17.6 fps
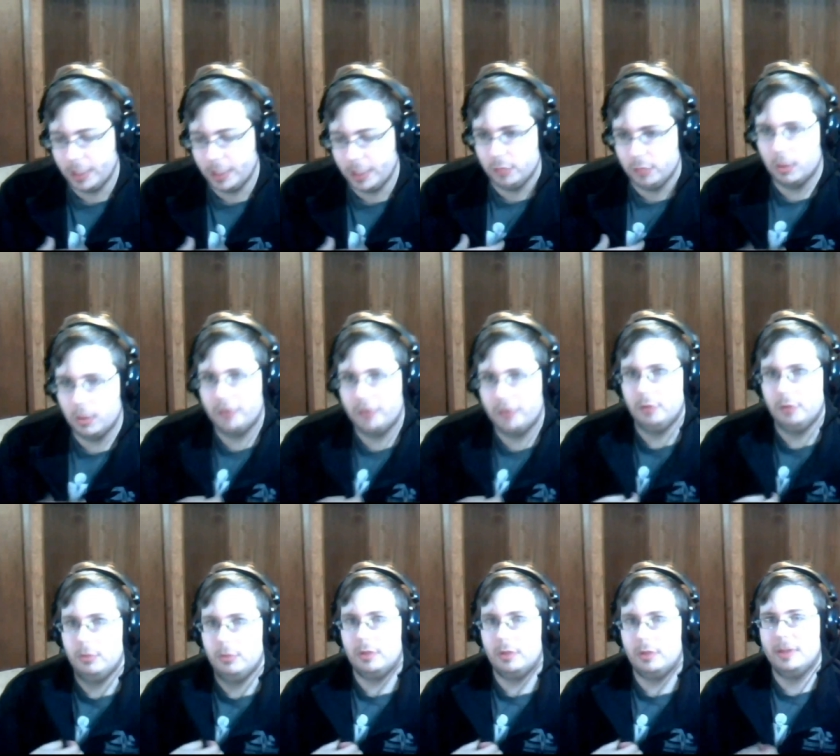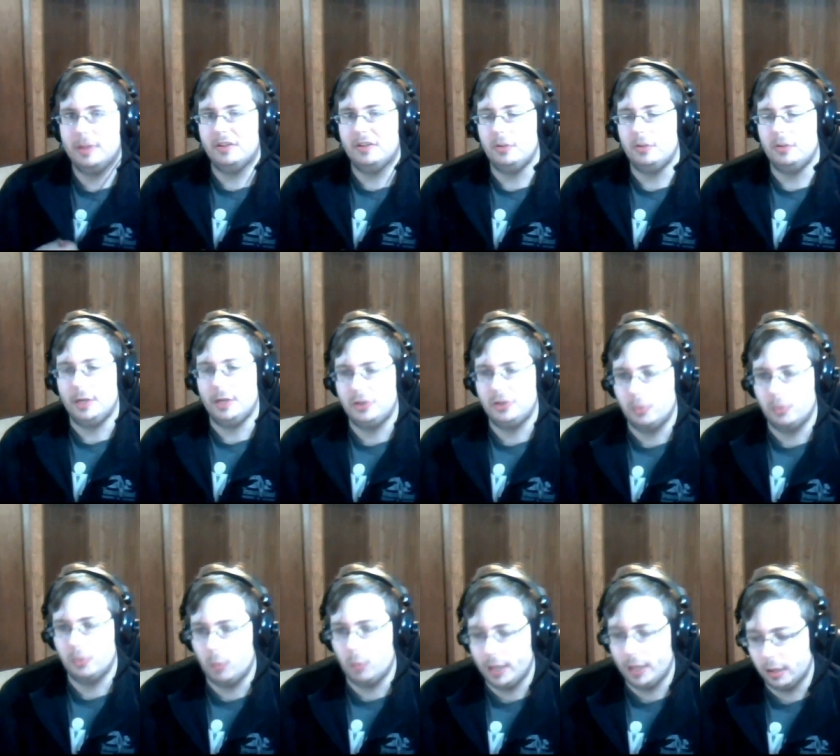You want to put them in a situation
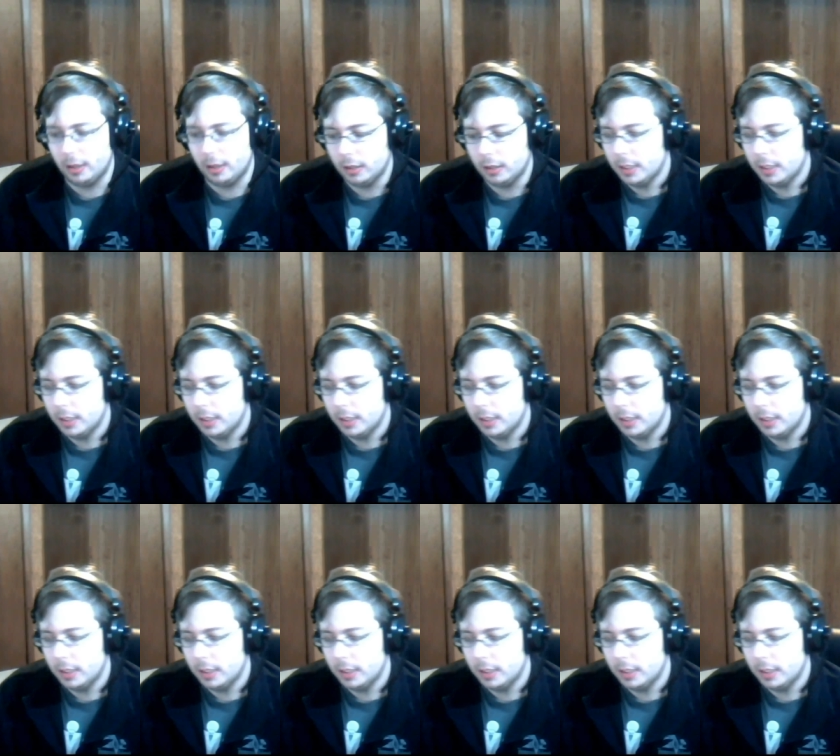where